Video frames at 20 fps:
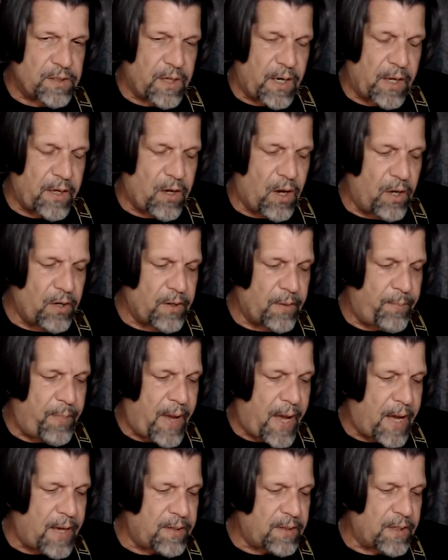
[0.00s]
And I called up
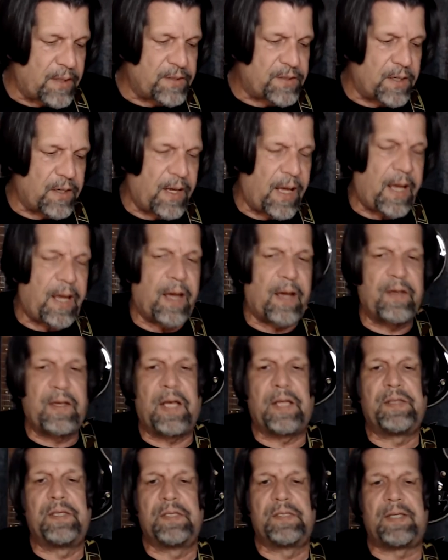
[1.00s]
Pat and I said, hey, I
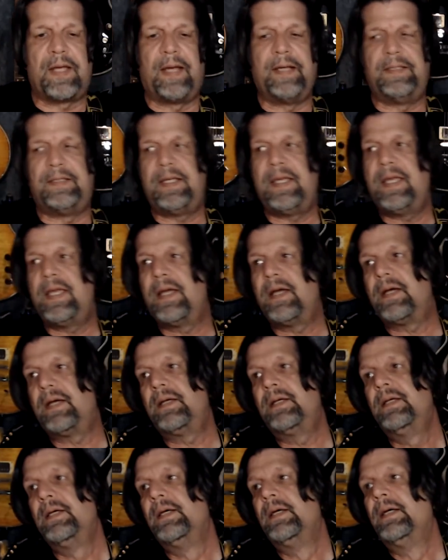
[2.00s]
got this idea,